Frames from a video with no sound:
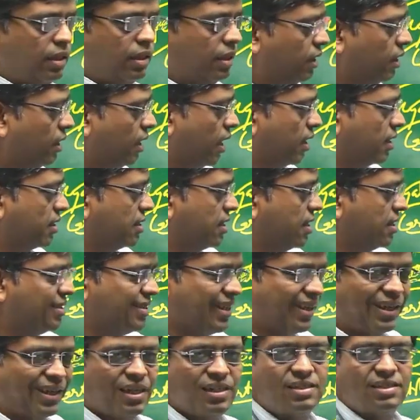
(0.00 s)
That is the
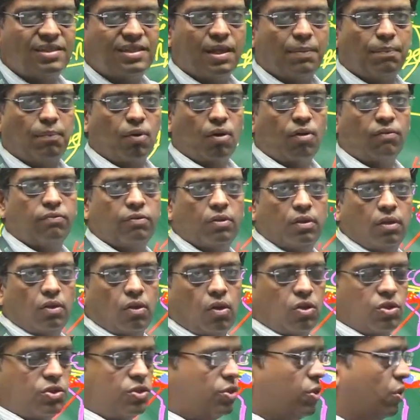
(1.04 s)
second step of
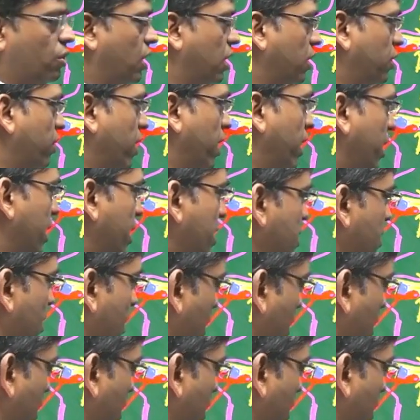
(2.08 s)
osteoarthritis.